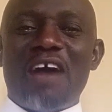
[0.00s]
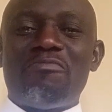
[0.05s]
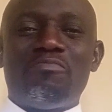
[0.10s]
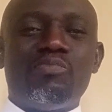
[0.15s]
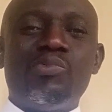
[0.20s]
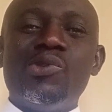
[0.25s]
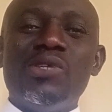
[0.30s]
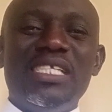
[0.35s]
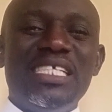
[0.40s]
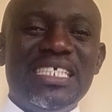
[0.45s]

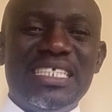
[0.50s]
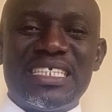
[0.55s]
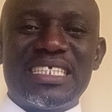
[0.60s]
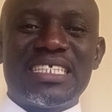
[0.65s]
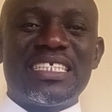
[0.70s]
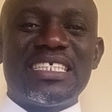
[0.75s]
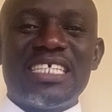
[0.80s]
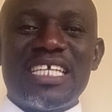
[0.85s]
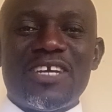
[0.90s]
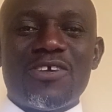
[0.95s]
have
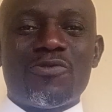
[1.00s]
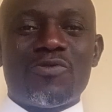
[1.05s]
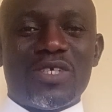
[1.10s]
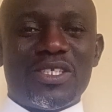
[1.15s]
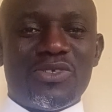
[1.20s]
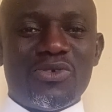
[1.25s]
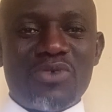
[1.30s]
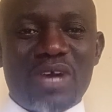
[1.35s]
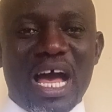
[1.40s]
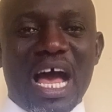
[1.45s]
police,
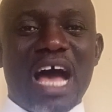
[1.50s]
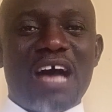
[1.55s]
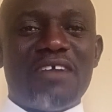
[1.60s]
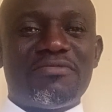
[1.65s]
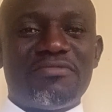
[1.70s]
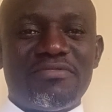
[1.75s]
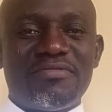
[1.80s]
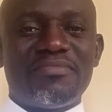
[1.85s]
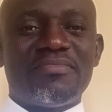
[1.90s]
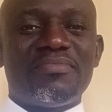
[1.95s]
we don't
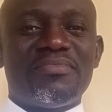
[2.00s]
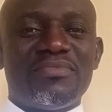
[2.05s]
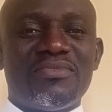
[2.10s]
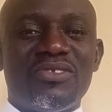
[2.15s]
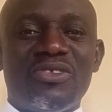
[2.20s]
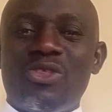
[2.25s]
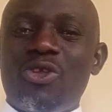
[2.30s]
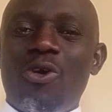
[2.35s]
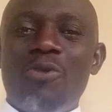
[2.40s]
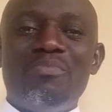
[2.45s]
have
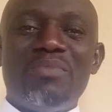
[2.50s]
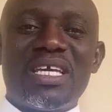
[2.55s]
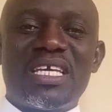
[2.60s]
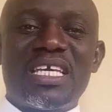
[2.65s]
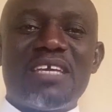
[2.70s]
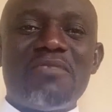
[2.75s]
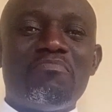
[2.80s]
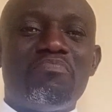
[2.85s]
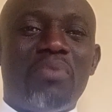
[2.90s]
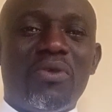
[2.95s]

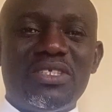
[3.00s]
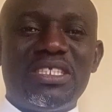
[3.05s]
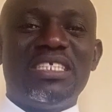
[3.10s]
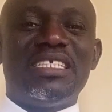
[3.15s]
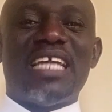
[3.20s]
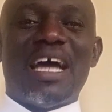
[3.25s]
lawmaking body